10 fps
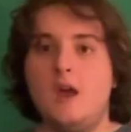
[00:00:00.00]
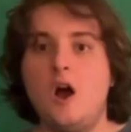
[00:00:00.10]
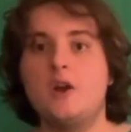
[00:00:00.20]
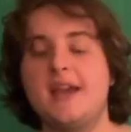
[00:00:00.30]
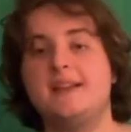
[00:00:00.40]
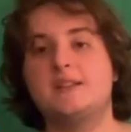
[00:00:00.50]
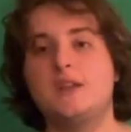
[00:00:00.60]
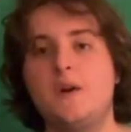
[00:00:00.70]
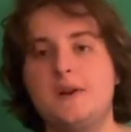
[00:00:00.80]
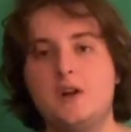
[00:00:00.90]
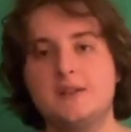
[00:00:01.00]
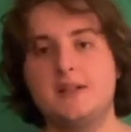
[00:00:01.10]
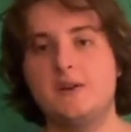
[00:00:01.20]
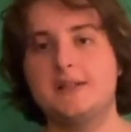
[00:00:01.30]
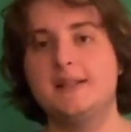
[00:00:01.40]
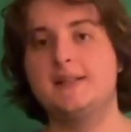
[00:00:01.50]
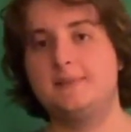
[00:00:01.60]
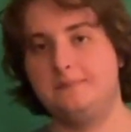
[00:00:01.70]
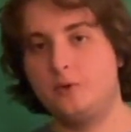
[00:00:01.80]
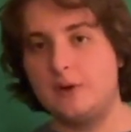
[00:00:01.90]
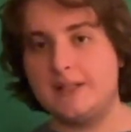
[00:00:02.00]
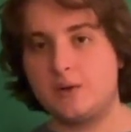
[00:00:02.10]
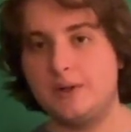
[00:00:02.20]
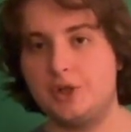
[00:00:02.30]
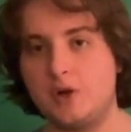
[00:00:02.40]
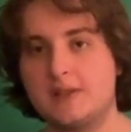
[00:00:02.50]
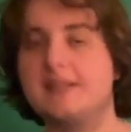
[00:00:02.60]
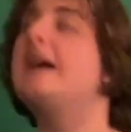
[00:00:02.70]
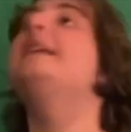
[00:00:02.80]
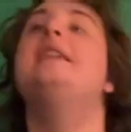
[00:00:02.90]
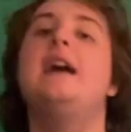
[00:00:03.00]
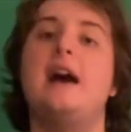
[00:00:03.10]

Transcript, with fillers: Okay, so in all seriousness, green screen jokes aside,